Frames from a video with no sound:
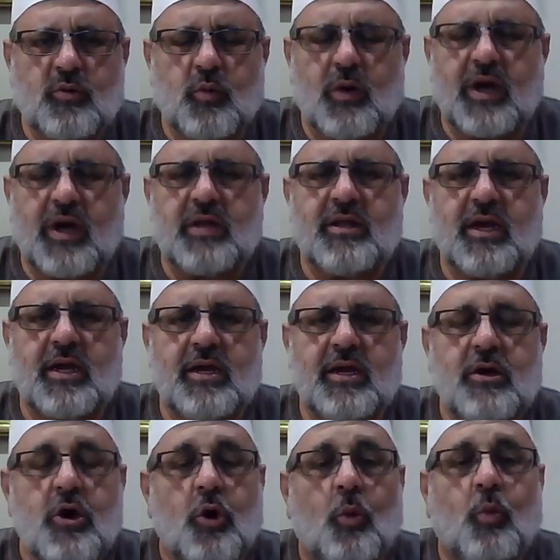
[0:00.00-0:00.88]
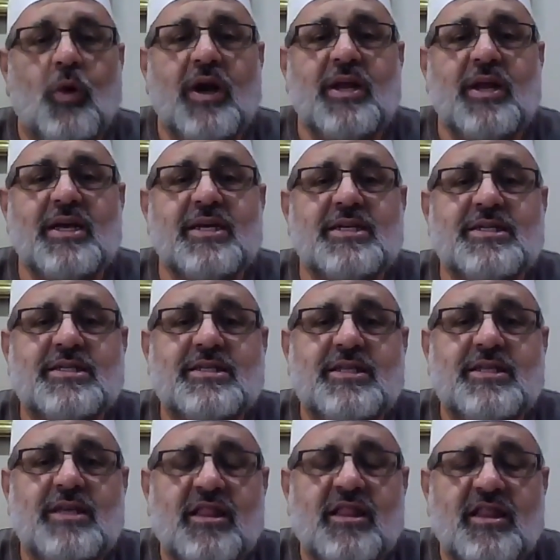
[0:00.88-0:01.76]
What is
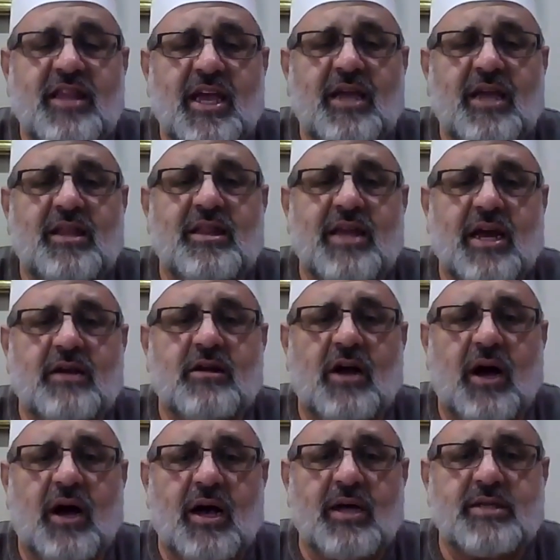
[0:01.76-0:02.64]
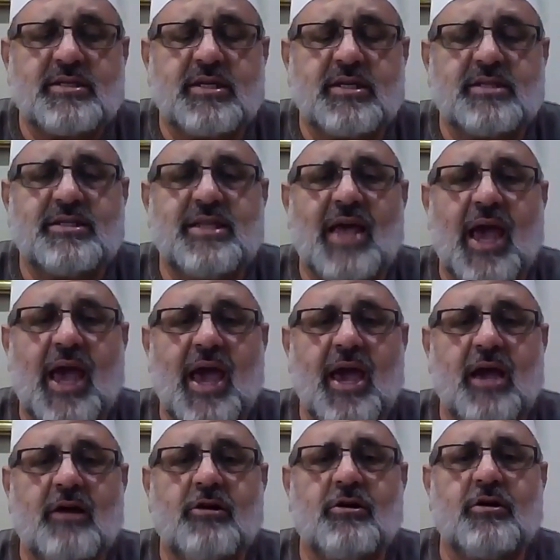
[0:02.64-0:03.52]
the thing that causes the
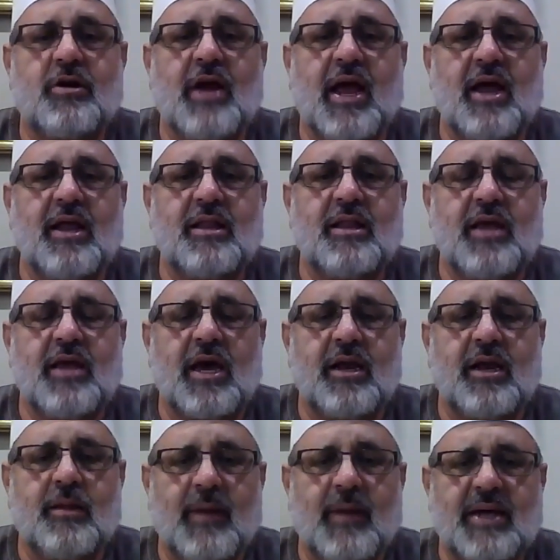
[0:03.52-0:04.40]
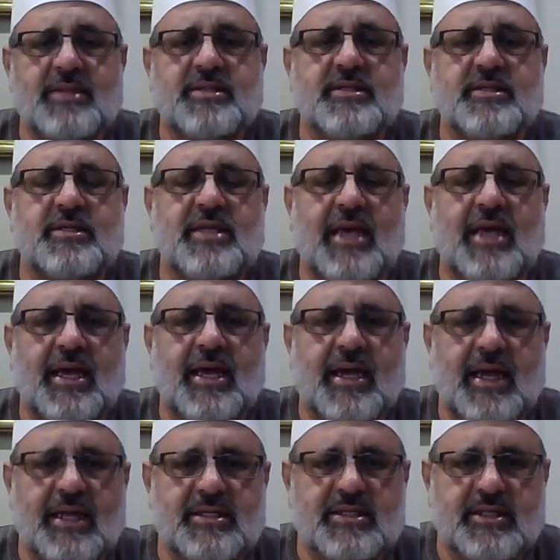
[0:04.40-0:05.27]
anger and the animosity
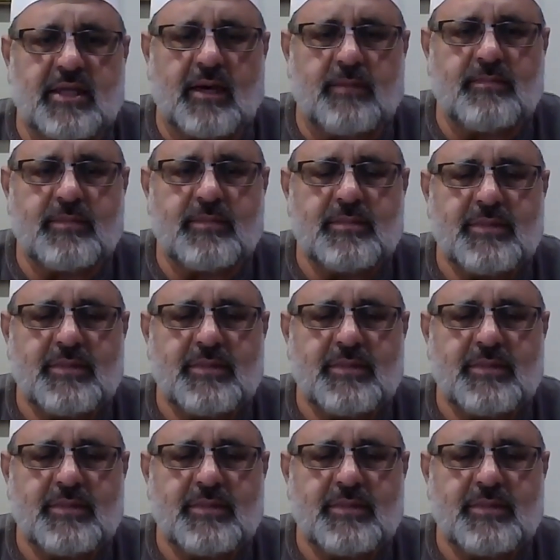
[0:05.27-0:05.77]
against them?